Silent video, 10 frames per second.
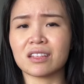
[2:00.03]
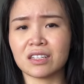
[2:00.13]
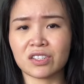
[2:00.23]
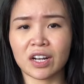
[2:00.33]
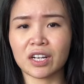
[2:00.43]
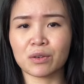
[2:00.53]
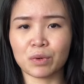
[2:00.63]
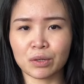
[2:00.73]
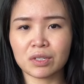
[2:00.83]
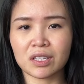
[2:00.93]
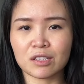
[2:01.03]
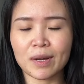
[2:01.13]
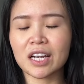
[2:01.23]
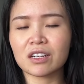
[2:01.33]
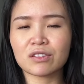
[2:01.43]
the designer wrote this
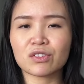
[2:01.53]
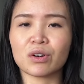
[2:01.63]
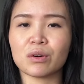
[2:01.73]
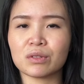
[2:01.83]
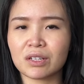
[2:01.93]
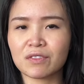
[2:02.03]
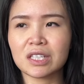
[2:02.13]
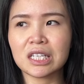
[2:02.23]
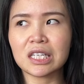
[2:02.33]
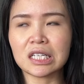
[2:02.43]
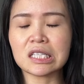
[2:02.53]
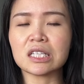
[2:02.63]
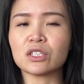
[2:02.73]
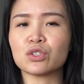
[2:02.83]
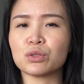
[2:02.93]
pattern, so definitely
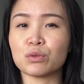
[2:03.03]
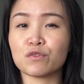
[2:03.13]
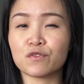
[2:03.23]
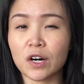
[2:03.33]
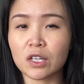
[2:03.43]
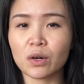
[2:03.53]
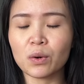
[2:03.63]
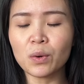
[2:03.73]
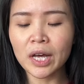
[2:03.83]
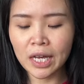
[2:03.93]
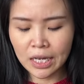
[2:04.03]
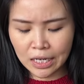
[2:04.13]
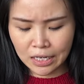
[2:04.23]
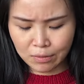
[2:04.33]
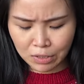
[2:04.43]
easy to follow.
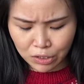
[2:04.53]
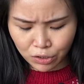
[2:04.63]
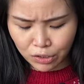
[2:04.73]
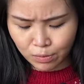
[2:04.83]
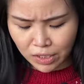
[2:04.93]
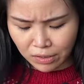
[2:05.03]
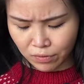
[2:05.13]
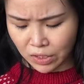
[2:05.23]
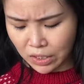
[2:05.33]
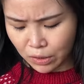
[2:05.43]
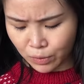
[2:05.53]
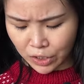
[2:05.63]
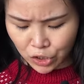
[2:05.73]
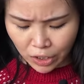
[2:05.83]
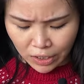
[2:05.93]
In terms of the colorwork
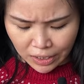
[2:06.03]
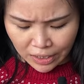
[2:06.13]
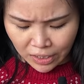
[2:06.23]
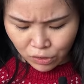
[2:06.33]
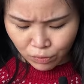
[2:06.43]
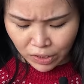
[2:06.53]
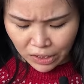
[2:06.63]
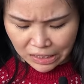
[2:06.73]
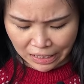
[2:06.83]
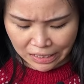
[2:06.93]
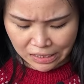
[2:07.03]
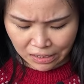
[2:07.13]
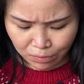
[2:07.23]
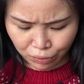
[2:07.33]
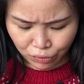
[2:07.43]
chart, I think it's really nice
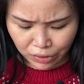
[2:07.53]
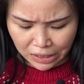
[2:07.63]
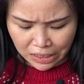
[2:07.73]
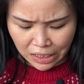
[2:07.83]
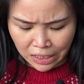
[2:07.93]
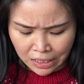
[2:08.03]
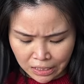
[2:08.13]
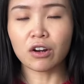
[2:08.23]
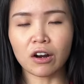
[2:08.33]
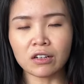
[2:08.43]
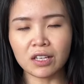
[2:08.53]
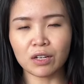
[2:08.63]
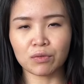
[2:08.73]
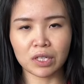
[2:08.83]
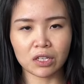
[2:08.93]
and pretty. There aren't like
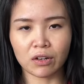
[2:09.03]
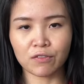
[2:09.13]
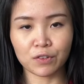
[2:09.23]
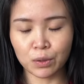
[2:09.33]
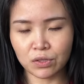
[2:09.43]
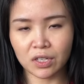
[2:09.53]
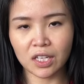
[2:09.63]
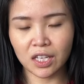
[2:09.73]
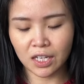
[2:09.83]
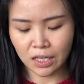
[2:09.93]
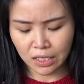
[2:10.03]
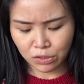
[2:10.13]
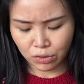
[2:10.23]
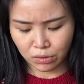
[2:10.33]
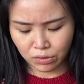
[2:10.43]
really long floats or anything like that,
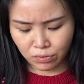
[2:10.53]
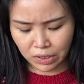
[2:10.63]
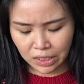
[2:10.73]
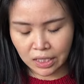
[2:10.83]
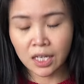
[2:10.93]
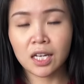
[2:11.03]
so it was really